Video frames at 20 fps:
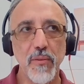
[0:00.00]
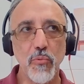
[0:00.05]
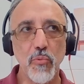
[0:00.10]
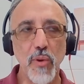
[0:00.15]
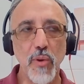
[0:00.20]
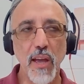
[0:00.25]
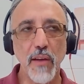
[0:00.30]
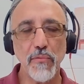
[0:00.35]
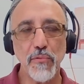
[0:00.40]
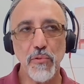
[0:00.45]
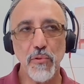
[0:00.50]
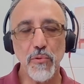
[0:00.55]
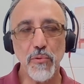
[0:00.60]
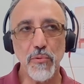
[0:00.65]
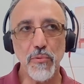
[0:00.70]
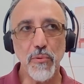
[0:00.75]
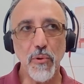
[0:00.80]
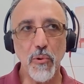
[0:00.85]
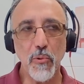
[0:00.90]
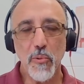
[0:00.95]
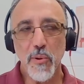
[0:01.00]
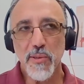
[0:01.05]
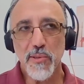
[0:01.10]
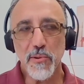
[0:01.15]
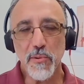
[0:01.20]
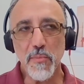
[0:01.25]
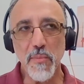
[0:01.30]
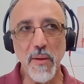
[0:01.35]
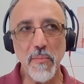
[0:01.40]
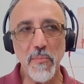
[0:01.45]
We have to always
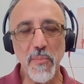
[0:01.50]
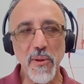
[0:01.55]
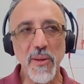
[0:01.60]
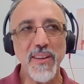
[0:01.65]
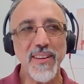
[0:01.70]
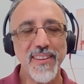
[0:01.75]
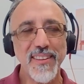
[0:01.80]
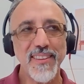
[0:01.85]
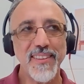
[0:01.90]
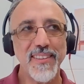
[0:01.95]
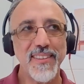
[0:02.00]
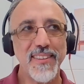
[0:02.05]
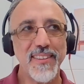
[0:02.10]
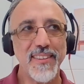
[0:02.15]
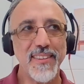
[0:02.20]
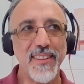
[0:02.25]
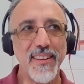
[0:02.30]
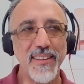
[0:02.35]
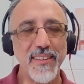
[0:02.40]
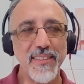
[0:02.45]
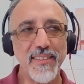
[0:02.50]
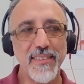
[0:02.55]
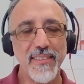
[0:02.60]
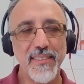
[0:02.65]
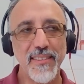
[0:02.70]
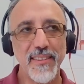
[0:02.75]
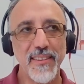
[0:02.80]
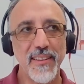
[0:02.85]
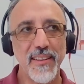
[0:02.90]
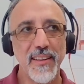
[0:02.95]
remember that
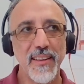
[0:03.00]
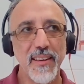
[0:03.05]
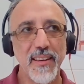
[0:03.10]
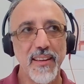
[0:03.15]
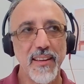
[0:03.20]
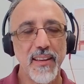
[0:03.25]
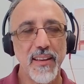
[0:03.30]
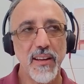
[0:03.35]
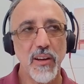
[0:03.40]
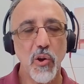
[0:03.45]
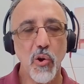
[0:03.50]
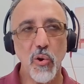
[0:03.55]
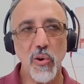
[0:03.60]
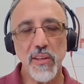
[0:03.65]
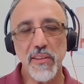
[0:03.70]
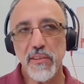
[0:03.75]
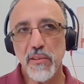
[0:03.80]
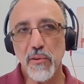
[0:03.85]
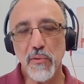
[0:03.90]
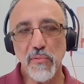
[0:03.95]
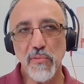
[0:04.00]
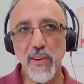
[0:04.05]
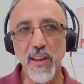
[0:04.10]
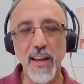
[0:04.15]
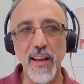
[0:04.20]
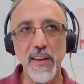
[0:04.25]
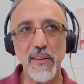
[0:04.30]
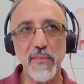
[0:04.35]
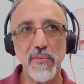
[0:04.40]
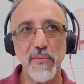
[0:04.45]
quality of
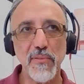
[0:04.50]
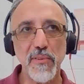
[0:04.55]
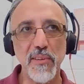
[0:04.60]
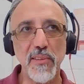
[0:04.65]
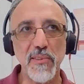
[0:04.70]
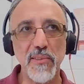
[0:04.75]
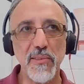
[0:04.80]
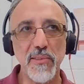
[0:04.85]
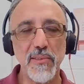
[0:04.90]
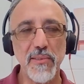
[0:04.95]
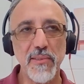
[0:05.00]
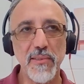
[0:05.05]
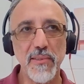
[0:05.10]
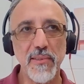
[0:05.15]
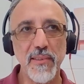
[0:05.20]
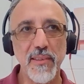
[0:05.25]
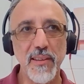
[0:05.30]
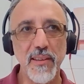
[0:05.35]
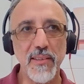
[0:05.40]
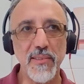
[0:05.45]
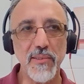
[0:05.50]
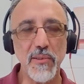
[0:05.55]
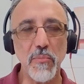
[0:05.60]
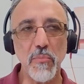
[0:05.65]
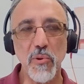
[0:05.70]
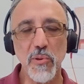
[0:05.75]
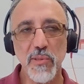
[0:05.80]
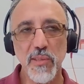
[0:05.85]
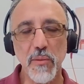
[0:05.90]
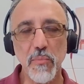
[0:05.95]
life is the
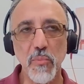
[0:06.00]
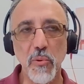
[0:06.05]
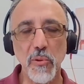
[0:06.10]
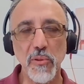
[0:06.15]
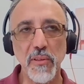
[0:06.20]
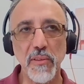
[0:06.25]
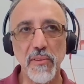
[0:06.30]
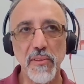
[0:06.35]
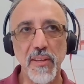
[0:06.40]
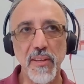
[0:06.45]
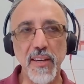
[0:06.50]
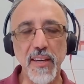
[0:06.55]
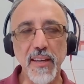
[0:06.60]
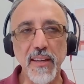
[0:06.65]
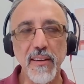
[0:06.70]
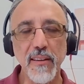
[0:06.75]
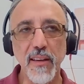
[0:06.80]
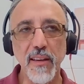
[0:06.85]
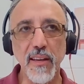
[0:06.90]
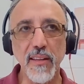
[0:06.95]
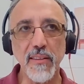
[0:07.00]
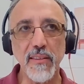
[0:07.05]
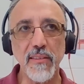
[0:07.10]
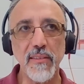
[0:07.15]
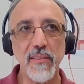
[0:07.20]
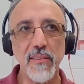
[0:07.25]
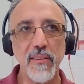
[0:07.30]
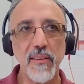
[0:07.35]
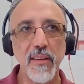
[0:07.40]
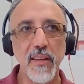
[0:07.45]
most important thing,
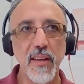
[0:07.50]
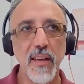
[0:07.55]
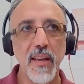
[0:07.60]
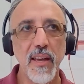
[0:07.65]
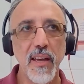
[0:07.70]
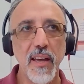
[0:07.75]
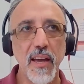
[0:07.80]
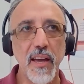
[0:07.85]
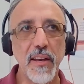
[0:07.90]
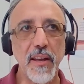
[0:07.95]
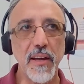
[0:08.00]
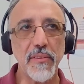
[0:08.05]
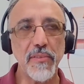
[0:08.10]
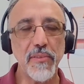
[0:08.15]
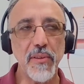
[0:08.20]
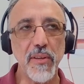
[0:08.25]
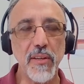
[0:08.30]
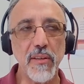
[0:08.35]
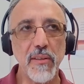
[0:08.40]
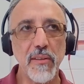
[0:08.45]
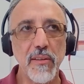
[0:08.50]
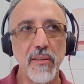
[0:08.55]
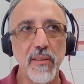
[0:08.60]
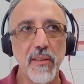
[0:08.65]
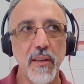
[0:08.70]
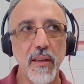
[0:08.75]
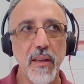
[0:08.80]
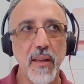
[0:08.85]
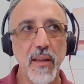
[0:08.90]
and I think